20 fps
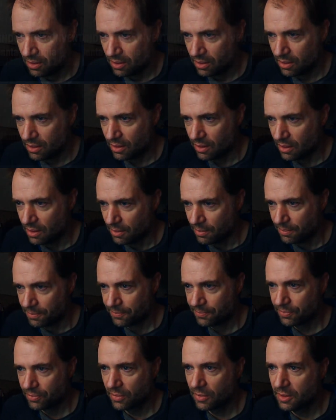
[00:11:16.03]

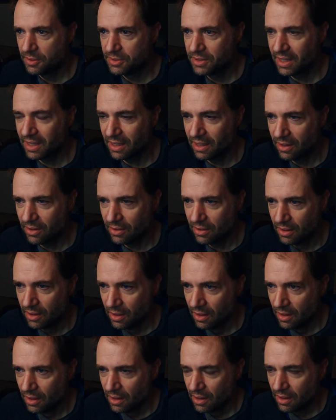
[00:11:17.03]
We'll check it out.
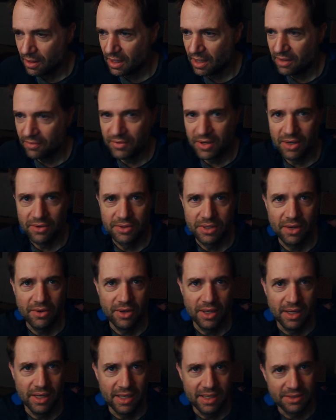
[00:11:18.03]
A lot of downtown
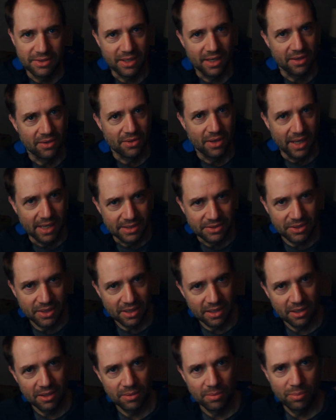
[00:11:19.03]
LA is that
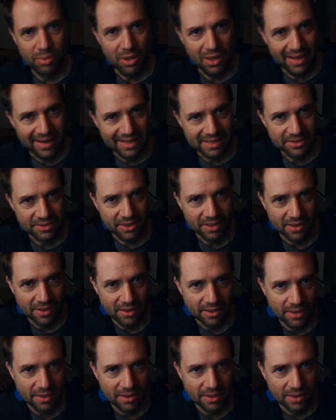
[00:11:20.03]
classic plaza,